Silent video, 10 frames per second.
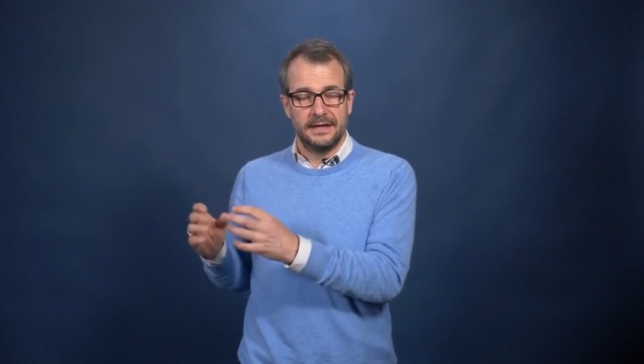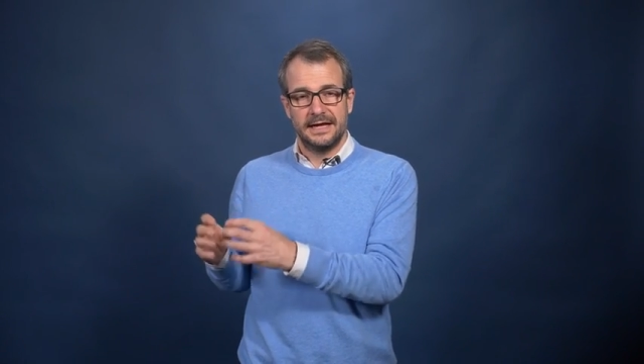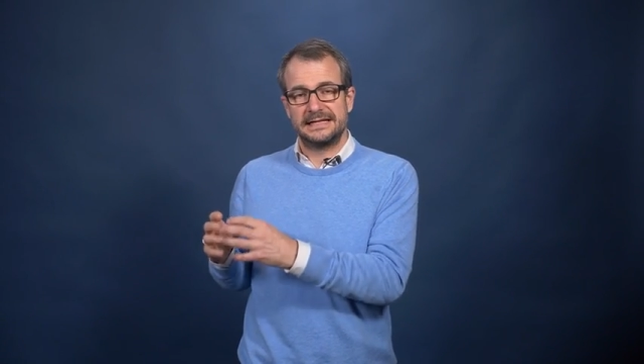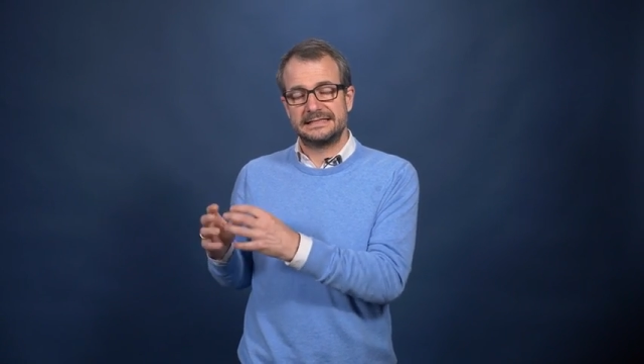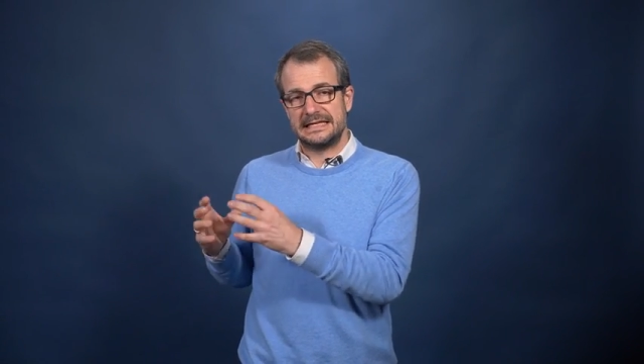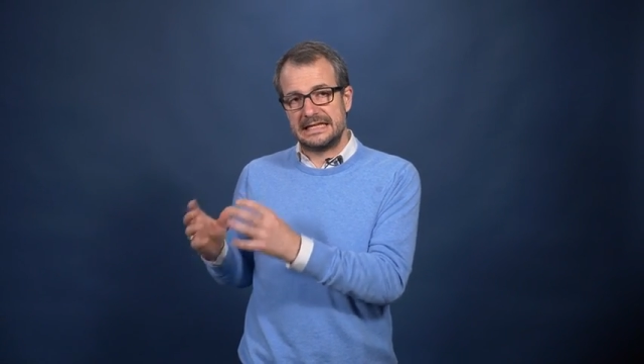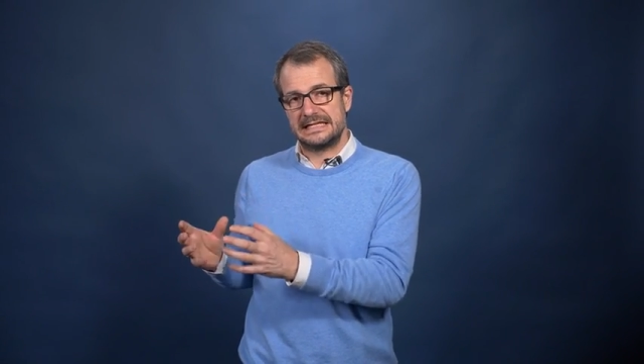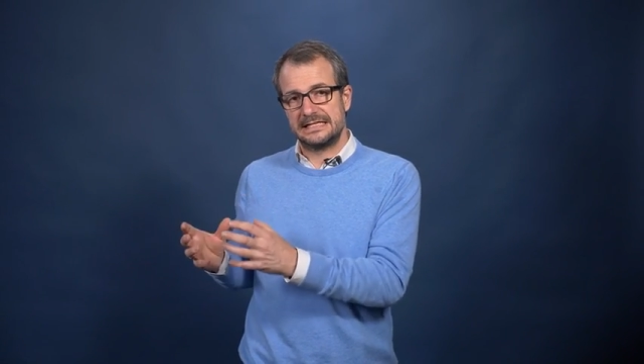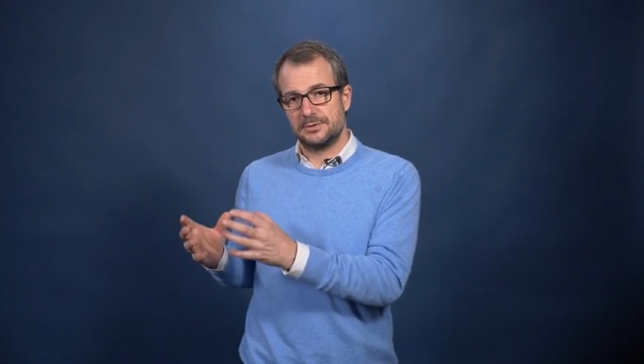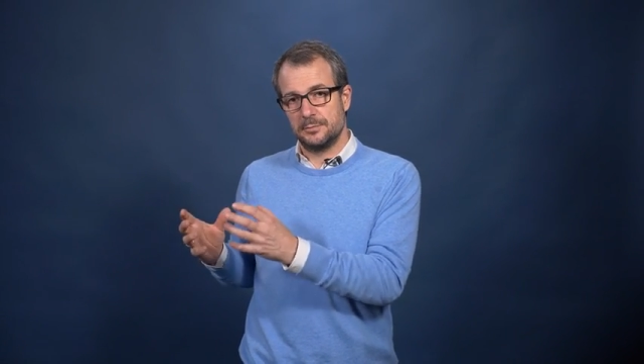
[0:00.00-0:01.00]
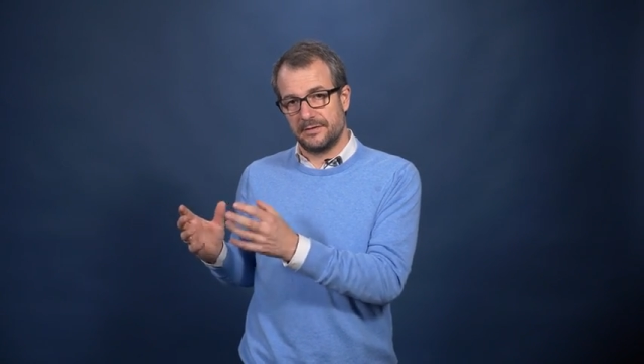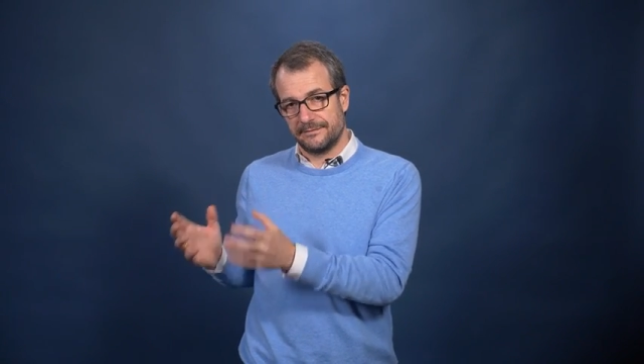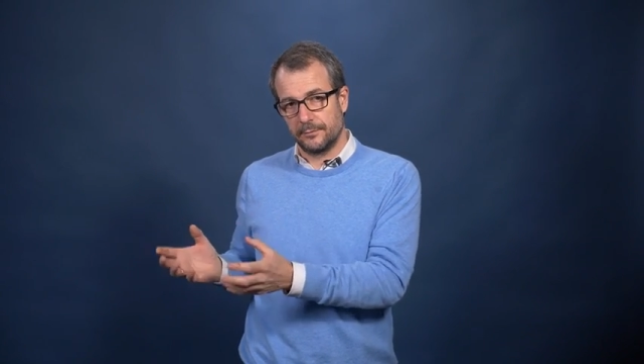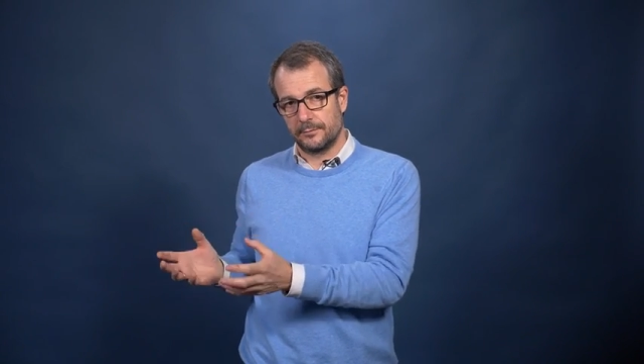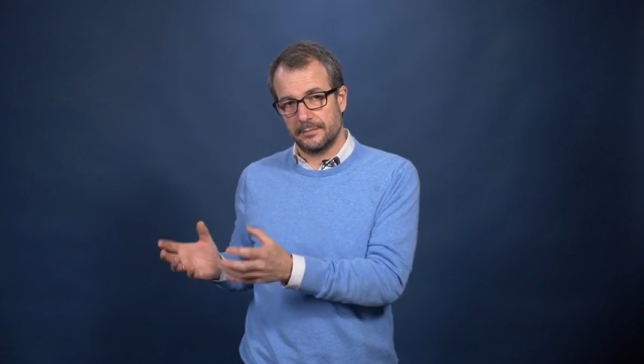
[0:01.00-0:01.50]
as it needs to
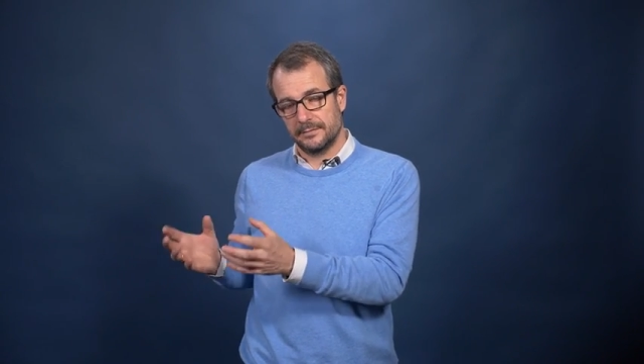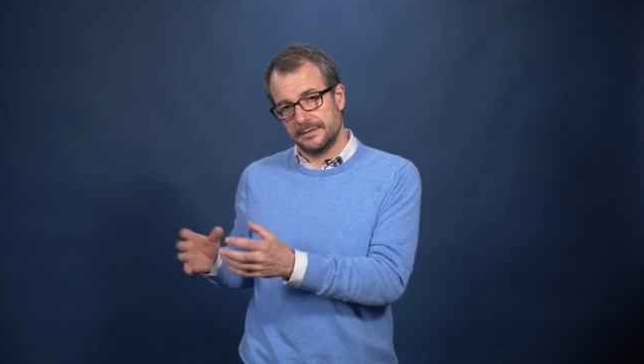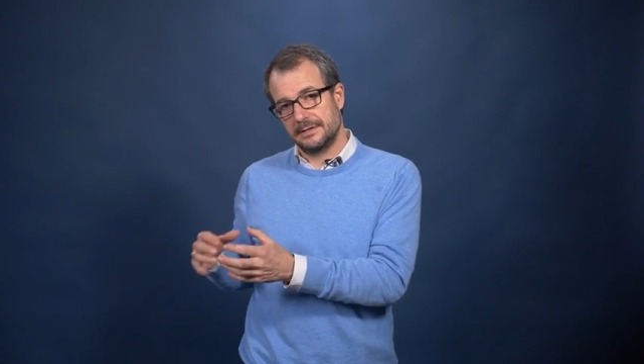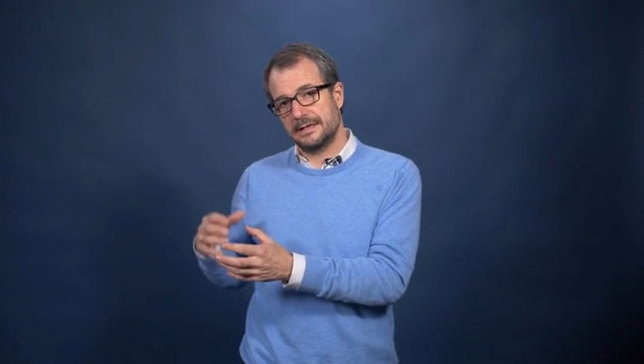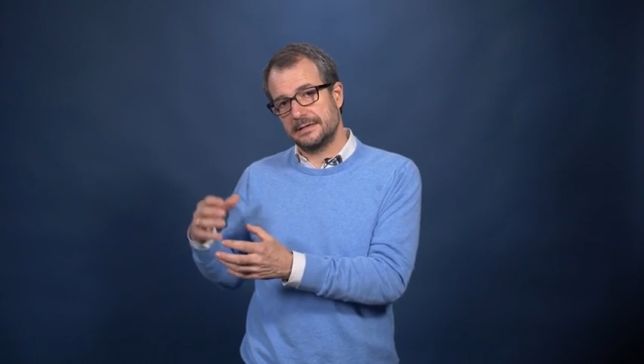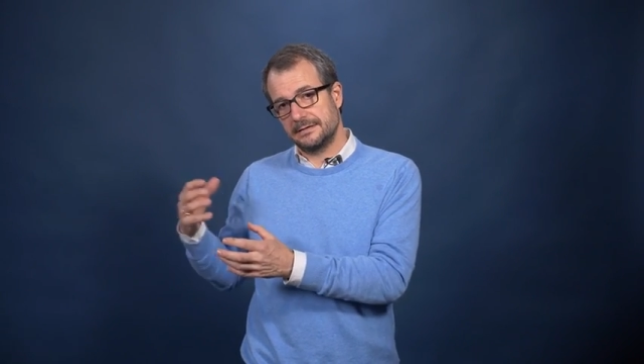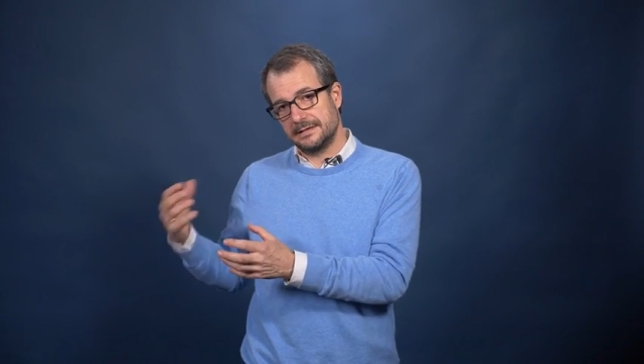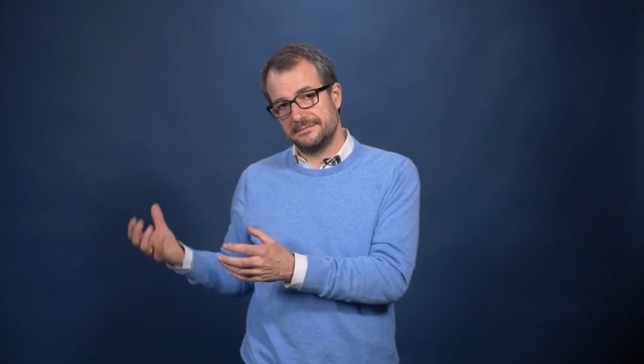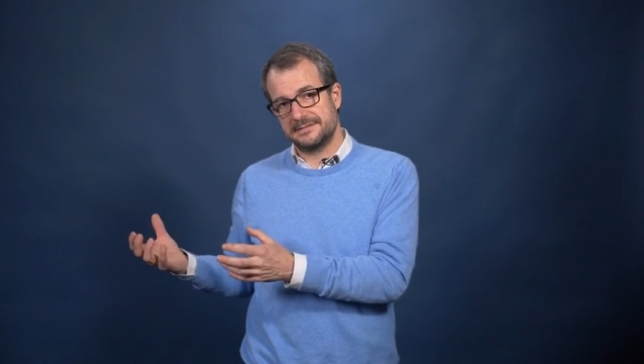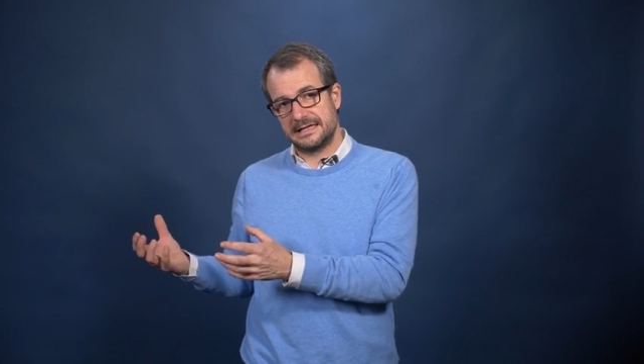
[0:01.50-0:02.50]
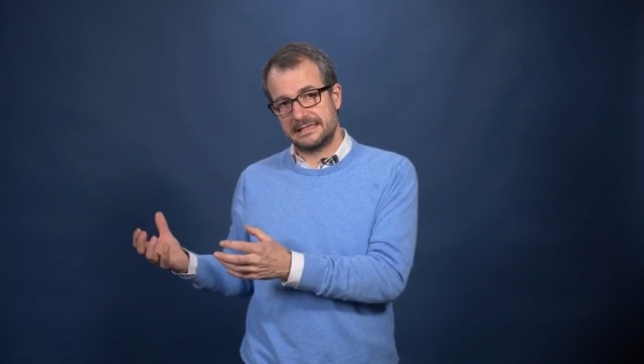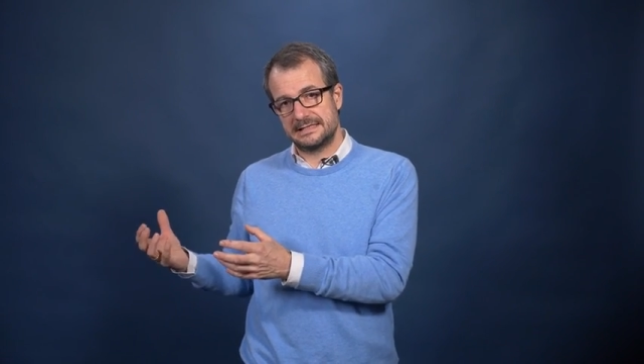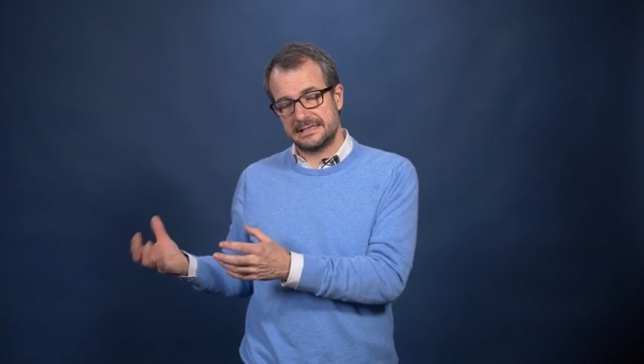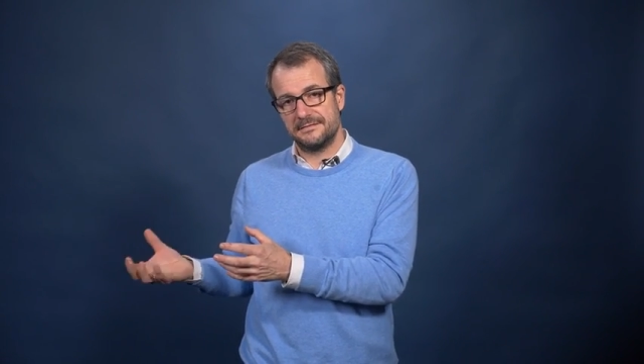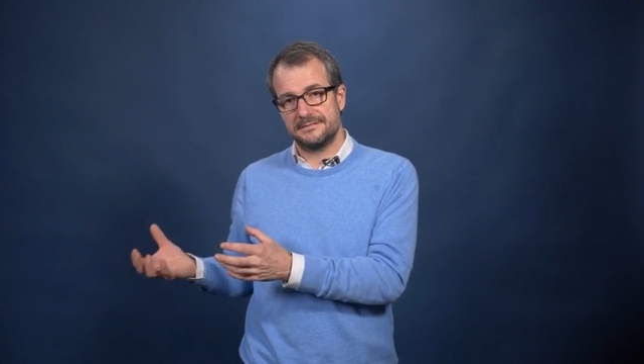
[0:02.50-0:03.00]
perform. That gives that
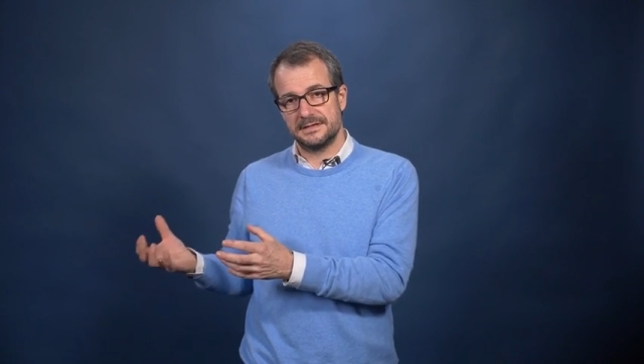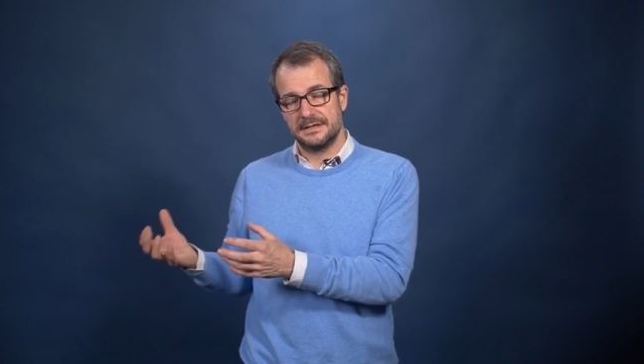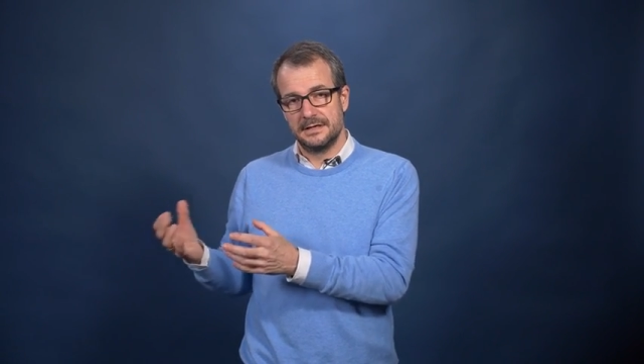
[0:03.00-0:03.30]
safety.